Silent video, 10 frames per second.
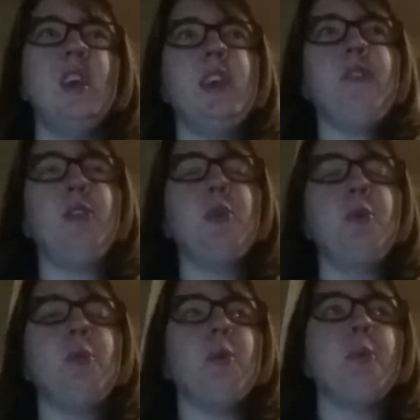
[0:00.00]
If
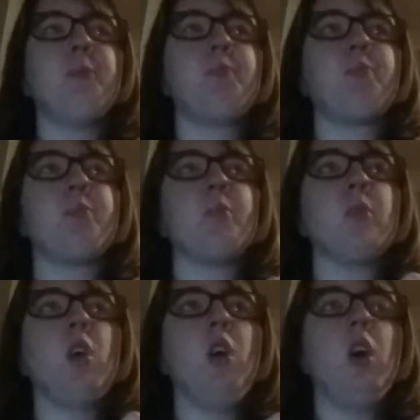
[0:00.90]
you
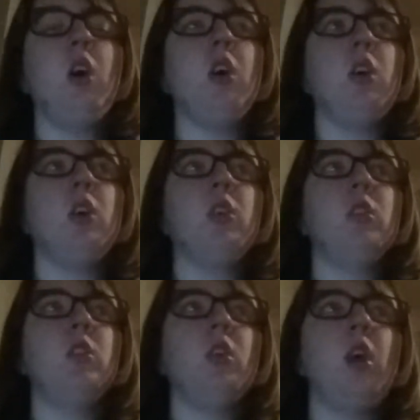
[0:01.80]
are
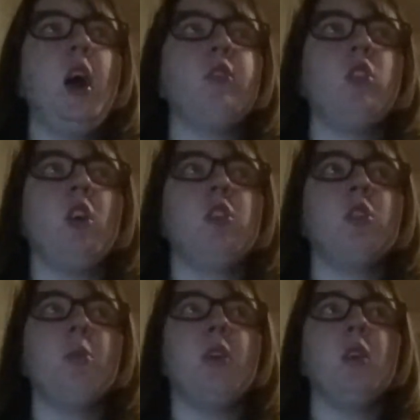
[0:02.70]
advertising
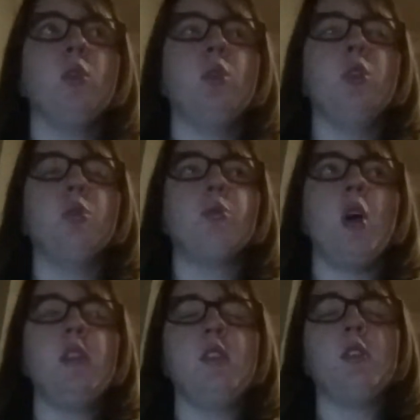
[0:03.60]
something or you're
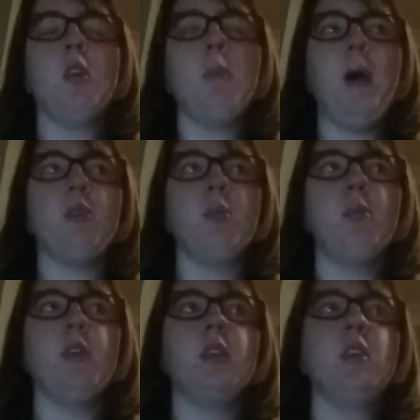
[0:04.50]
writing about
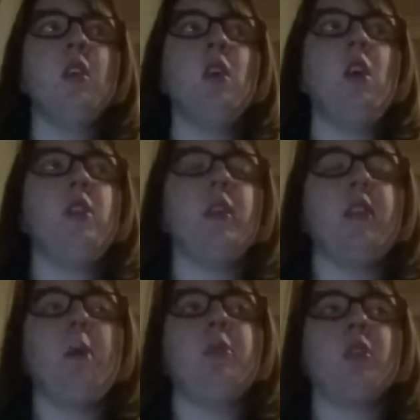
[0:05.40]
something that's
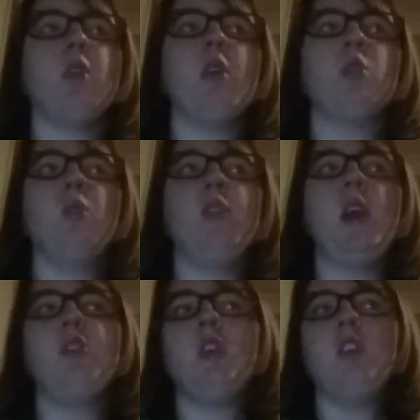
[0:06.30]
happened at Crown Court and they
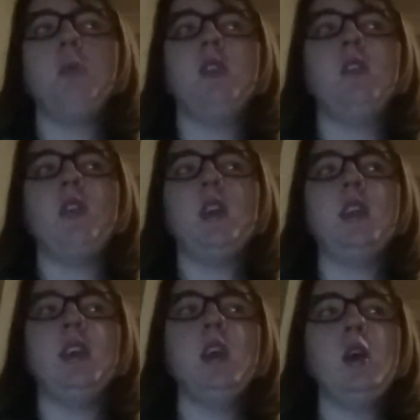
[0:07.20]
have said specifically,